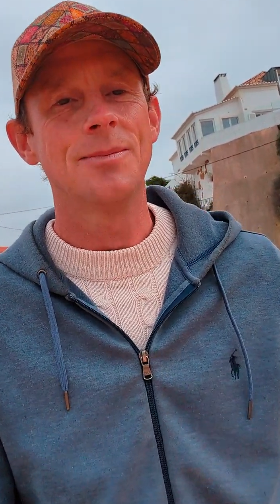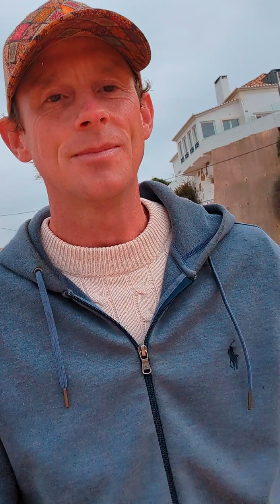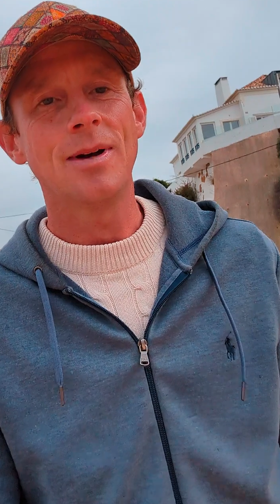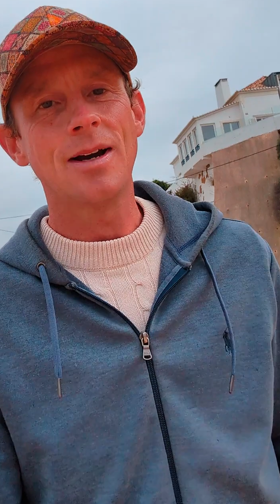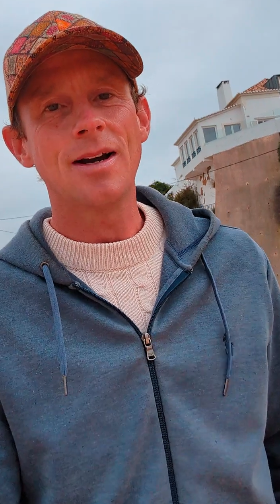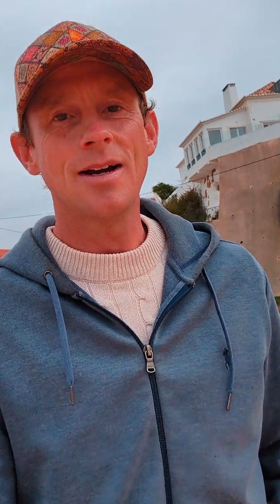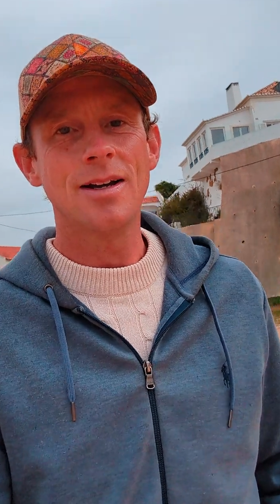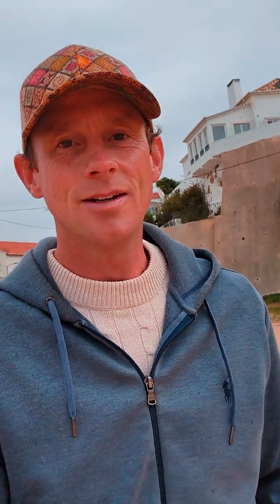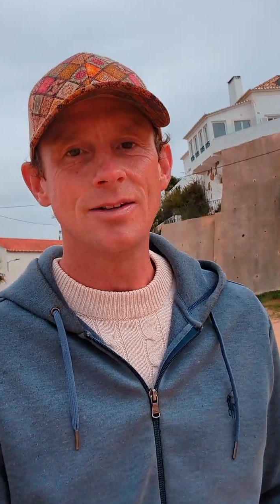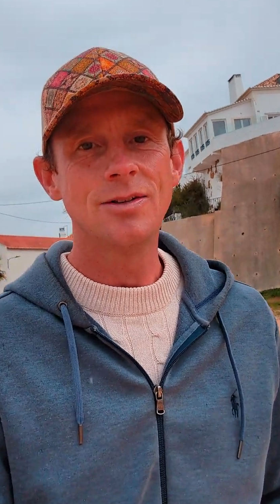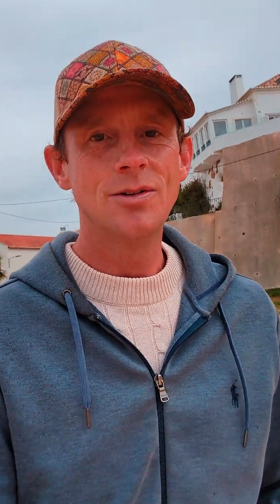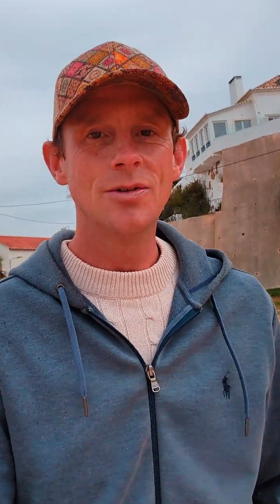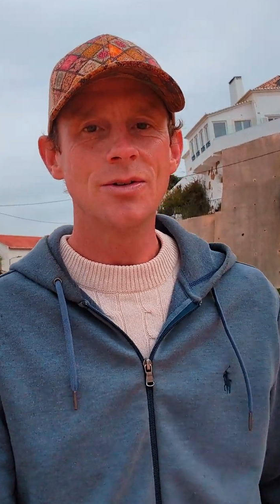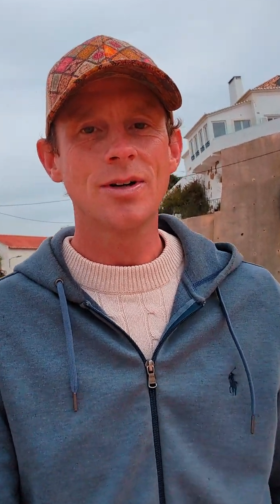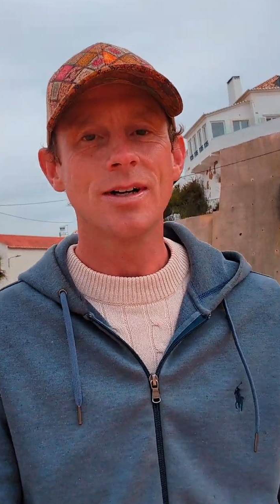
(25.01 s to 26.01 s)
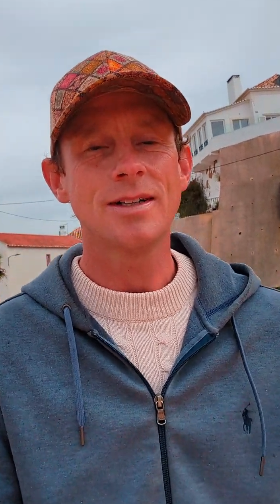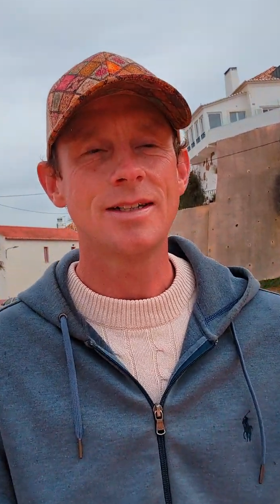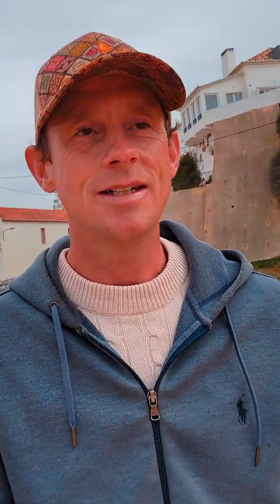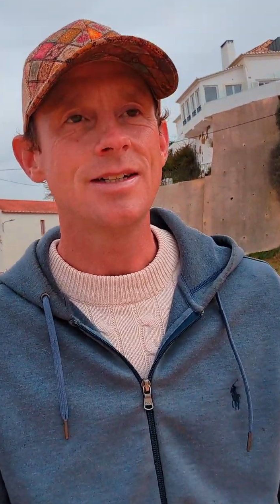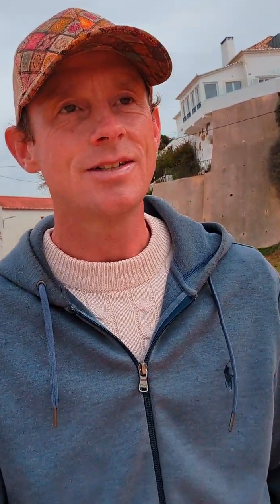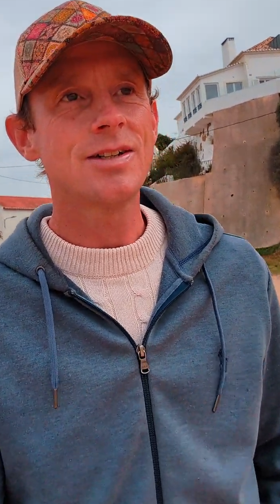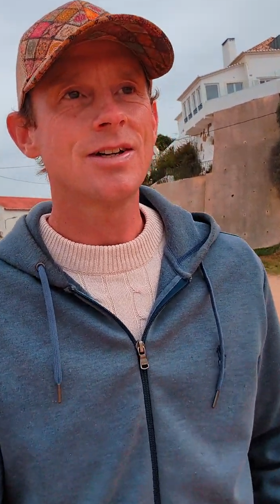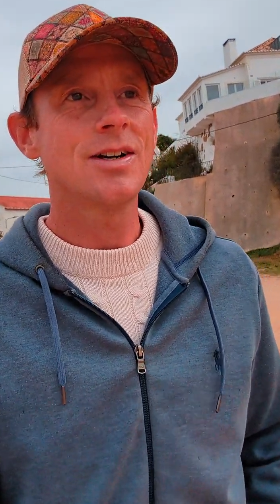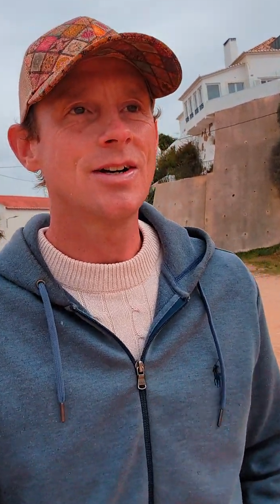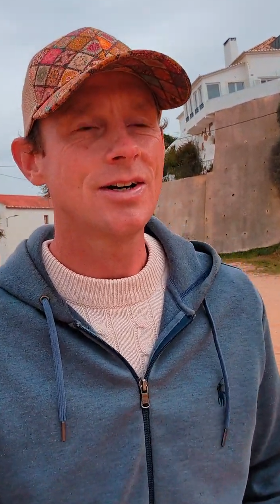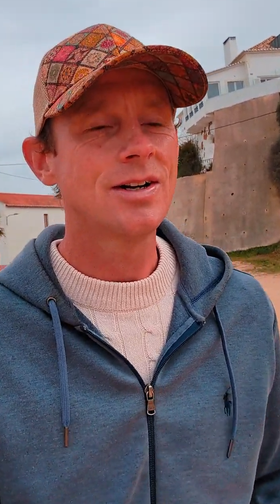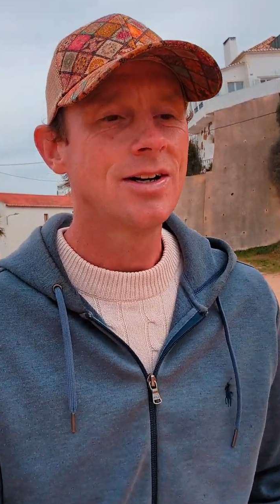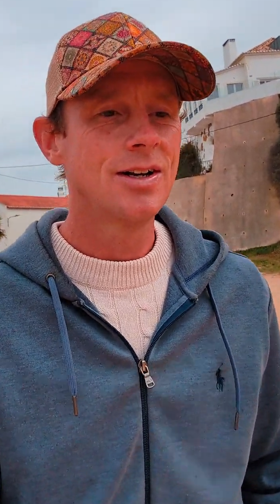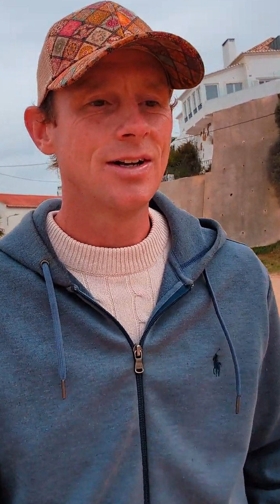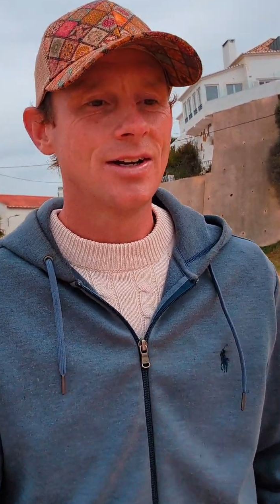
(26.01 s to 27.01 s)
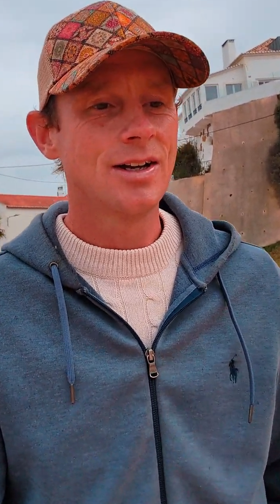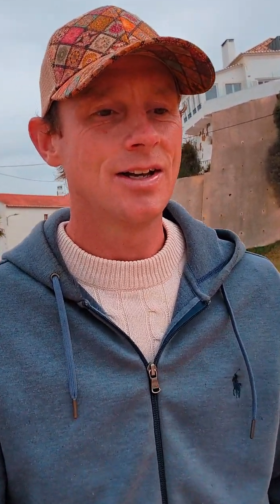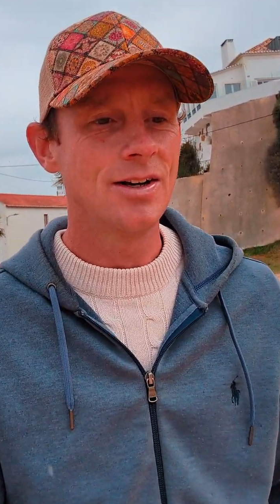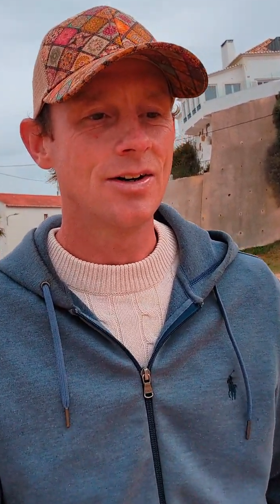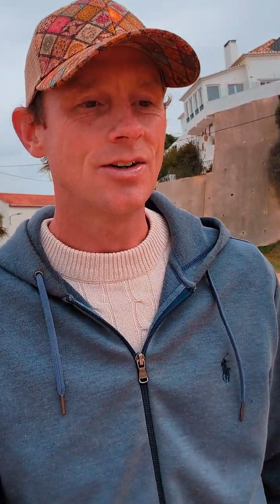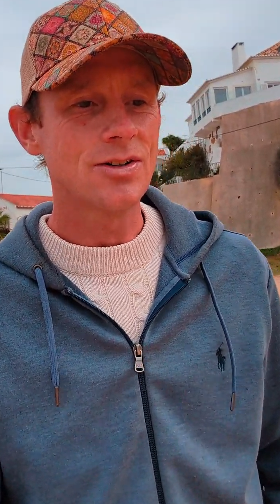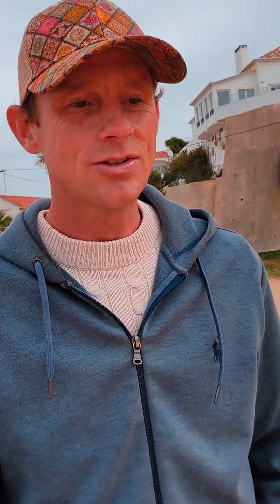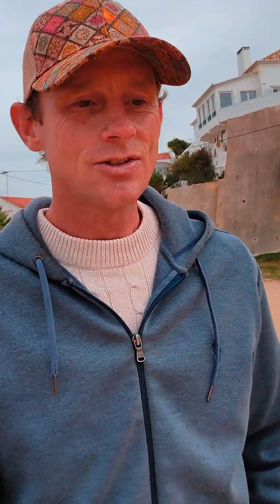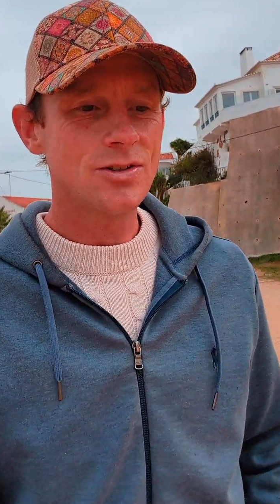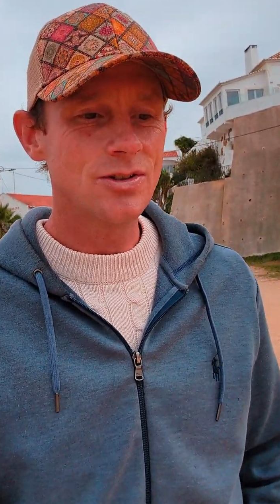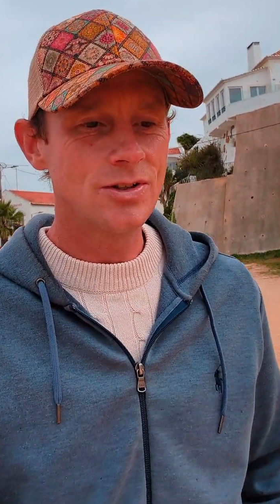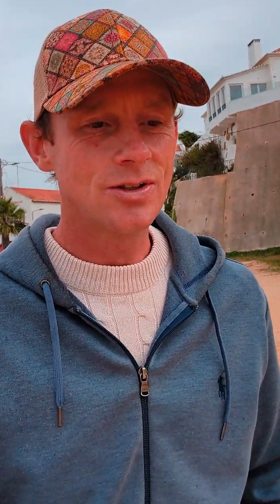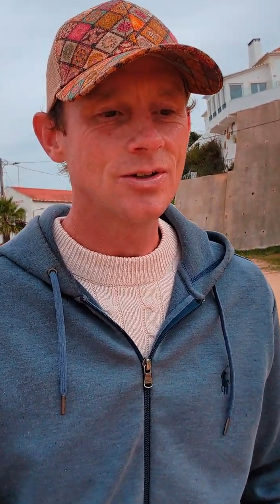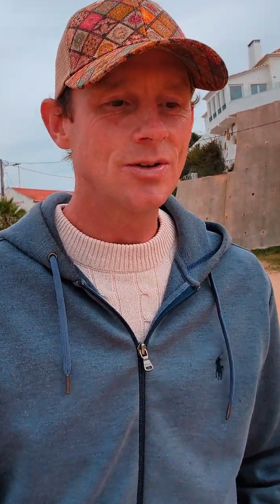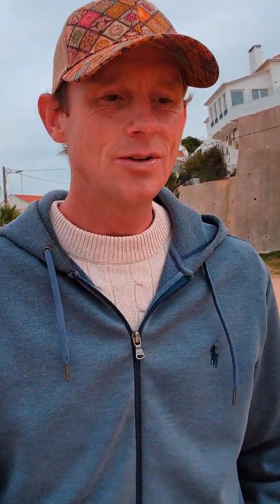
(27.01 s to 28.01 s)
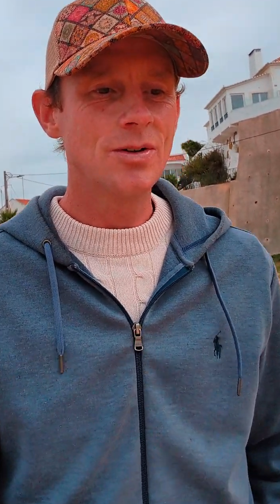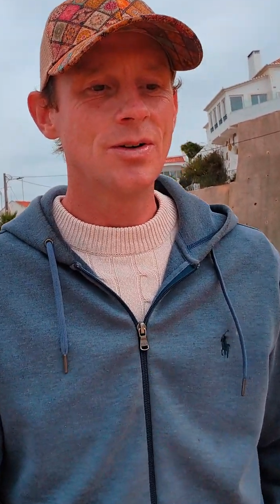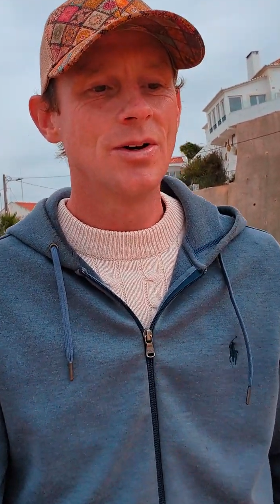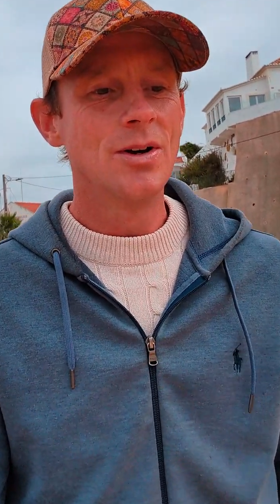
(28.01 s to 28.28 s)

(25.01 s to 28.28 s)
my yoga teacher in her studio,